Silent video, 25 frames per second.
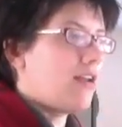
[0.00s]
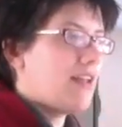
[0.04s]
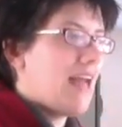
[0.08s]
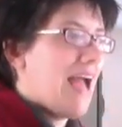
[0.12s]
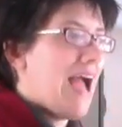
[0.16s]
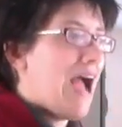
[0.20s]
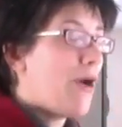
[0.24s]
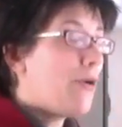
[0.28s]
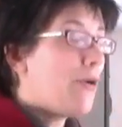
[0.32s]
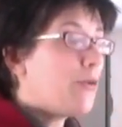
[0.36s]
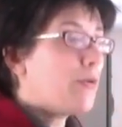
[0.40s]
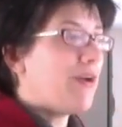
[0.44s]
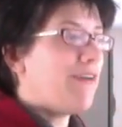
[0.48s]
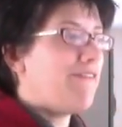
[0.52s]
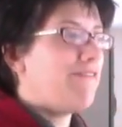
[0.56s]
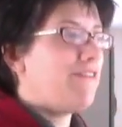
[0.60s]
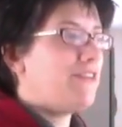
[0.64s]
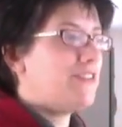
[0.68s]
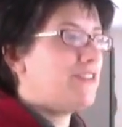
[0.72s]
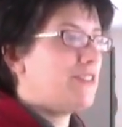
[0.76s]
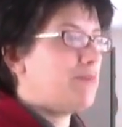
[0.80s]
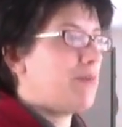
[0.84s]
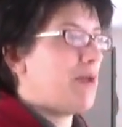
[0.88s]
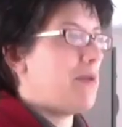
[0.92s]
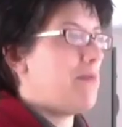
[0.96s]
How do I
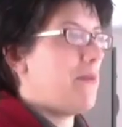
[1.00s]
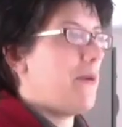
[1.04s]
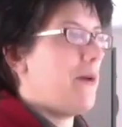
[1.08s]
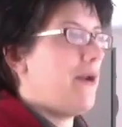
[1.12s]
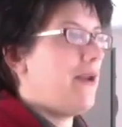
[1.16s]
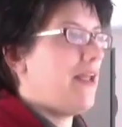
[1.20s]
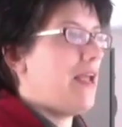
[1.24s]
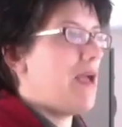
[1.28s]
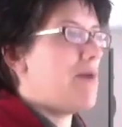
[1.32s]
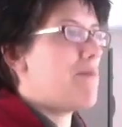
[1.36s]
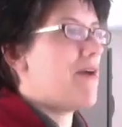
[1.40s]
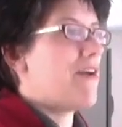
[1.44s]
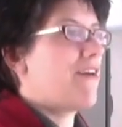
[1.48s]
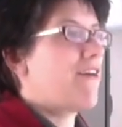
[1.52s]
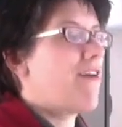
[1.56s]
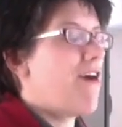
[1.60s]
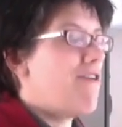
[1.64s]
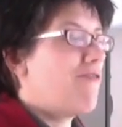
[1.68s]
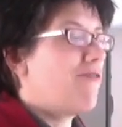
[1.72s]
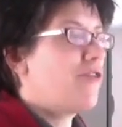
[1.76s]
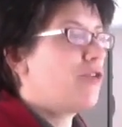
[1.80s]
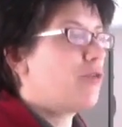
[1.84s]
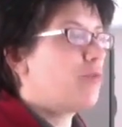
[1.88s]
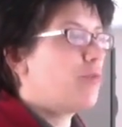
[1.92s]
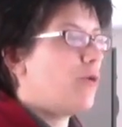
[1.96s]
feel in my body? Am I
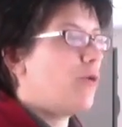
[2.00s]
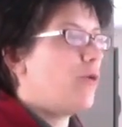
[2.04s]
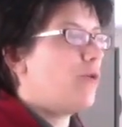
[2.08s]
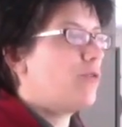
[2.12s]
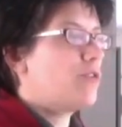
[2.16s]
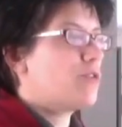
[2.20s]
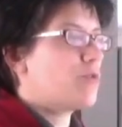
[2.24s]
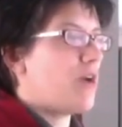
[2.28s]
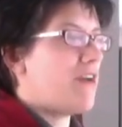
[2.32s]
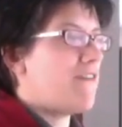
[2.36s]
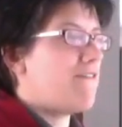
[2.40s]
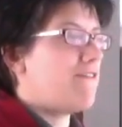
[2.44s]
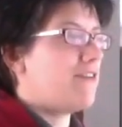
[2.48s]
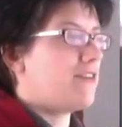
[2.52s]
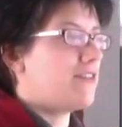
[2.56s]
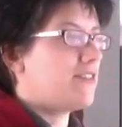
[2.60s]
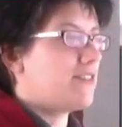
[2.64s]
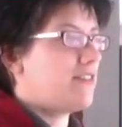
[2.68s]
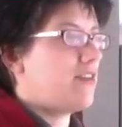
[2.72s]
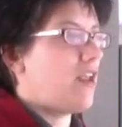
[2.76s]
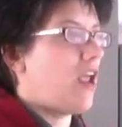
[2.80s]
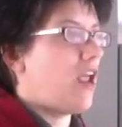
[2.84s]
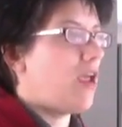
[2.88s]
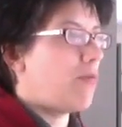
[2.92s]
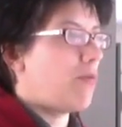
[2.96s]
comfortable? Do I feel
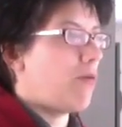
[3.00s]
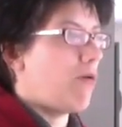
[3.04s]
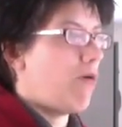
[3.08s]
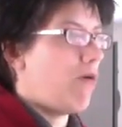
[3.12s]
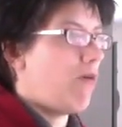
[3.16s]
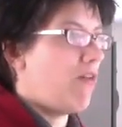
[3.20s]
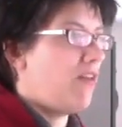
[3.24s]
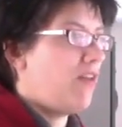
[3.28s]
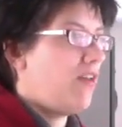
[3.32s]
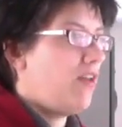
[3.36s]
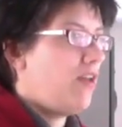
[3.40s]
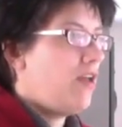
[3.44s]
stable?